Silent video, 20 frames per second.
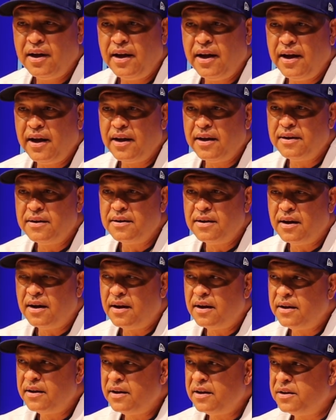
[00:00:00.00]

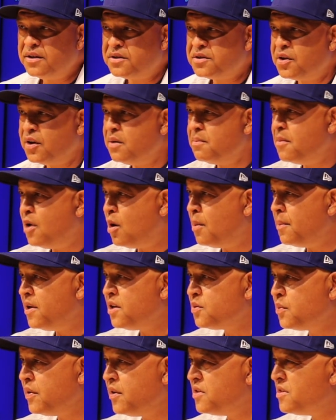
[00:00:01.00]
And in certain
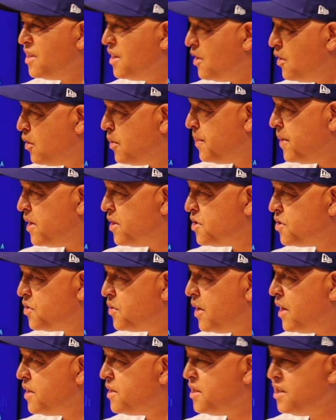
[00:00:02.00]
moments when there's a little bit of
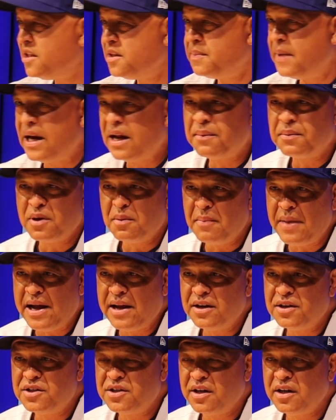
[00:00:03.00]
stress, he's been able to
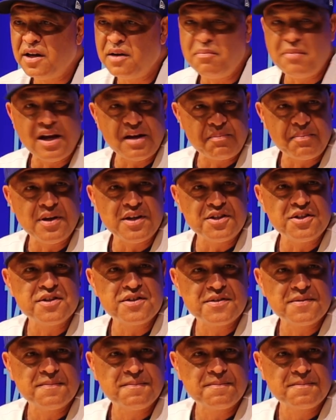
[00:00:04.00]
manage it and make
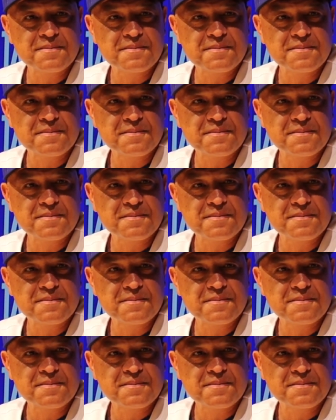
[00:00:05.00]
pitches.